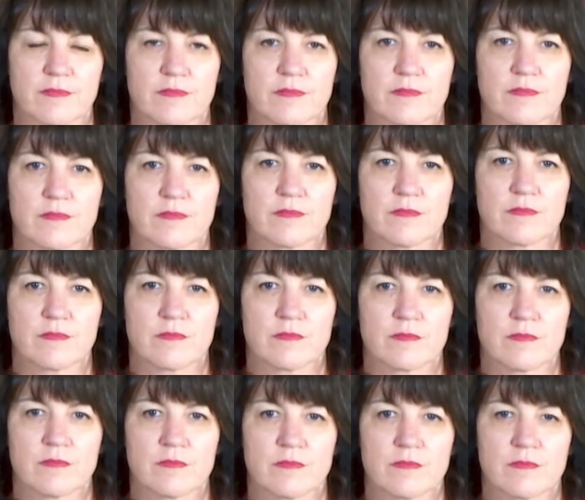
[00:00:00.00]

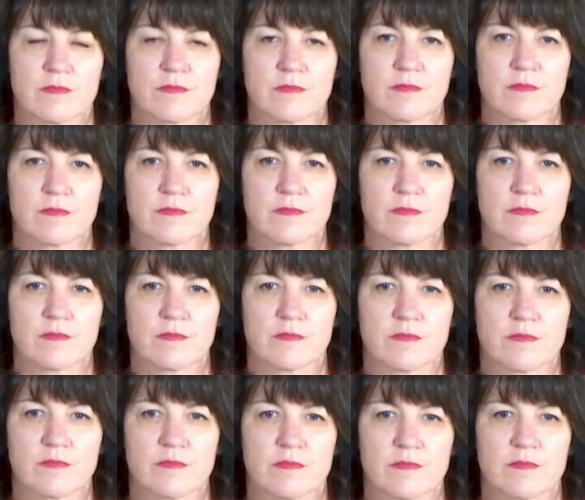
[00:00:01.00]

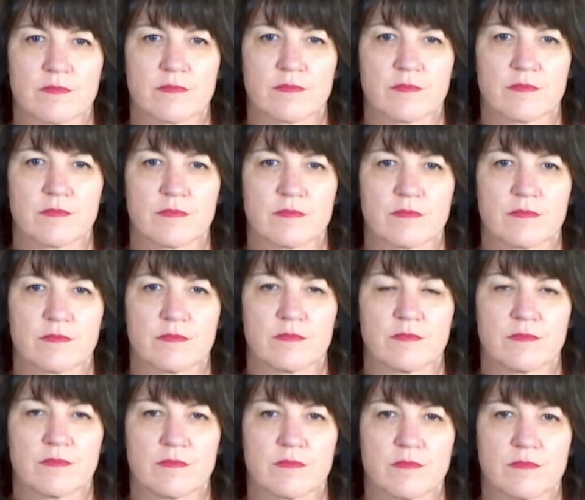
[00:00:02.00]

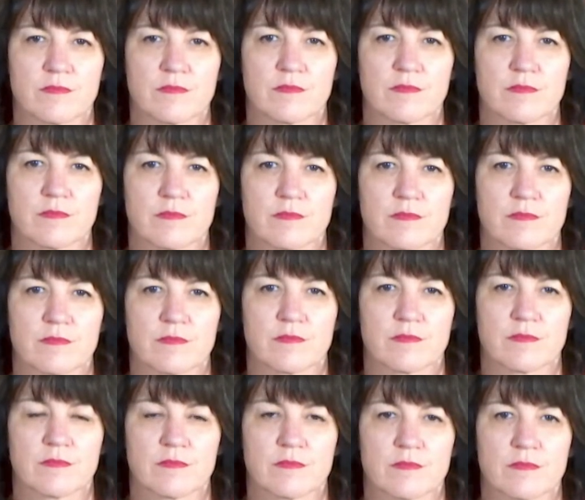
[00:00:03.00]

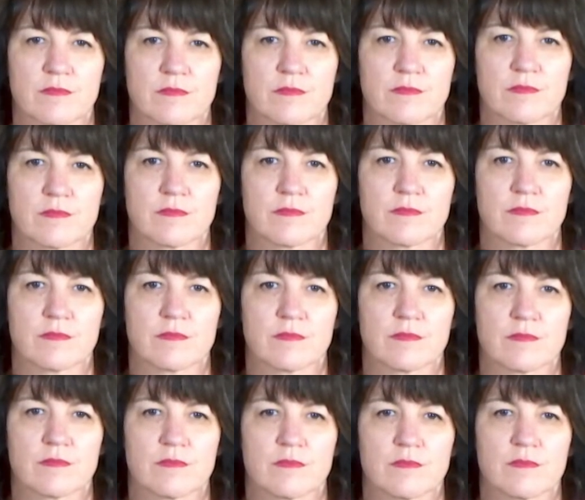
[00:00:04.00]

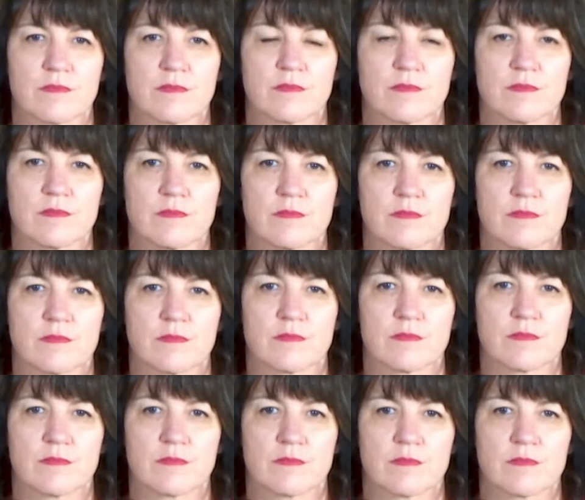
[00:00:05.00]

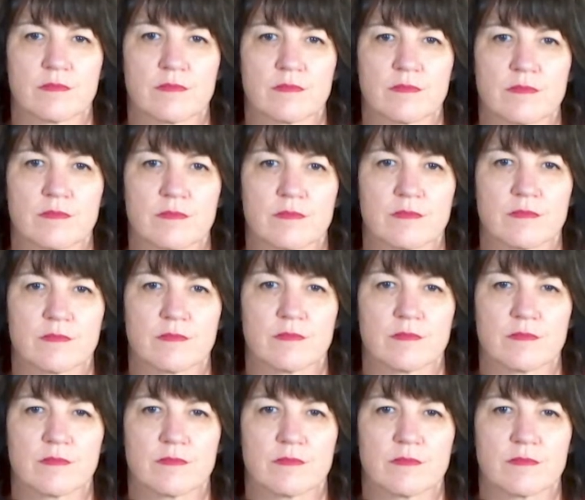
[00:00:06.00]

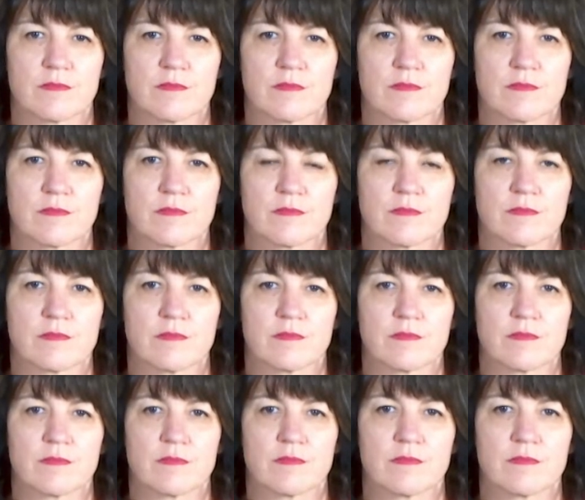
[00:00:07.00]
No words are spoken by the person on screen.